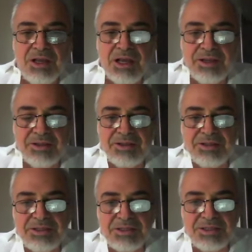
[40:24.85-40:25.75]
And
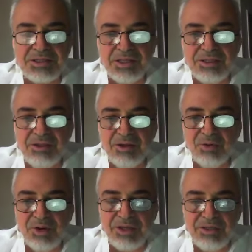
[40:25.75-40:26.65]
this is taking
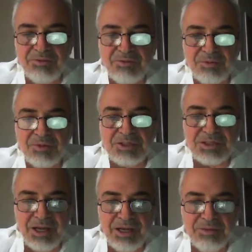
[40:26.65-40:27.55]
away from the
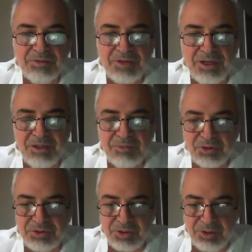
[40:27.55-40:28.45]
time
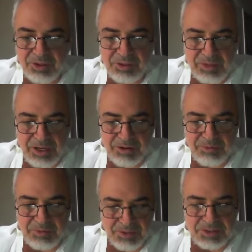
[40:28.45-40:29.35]
available to think about the
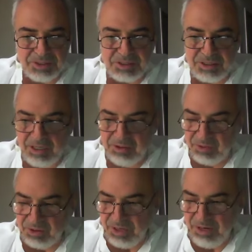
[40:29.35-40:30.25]
process, saying,
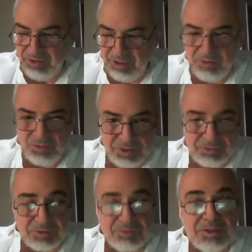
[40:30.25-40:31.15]
what do I really
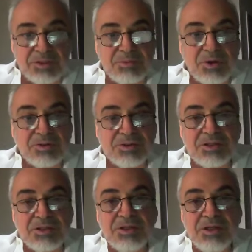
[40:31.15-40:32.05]
want from this
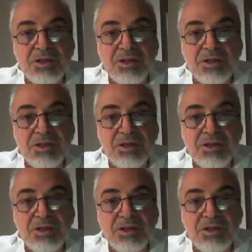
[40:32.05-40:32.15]
process?